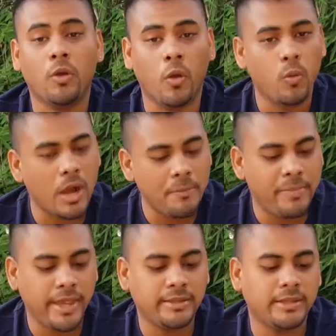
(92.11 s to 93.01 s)
or while
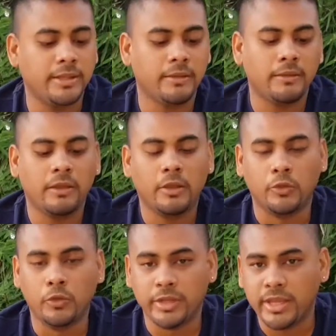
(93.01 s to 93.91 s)
painting,
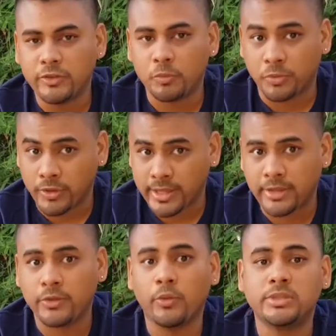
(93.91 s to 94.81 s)
you need to
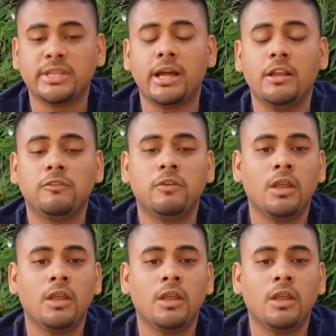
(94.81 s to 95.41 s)
protect yourself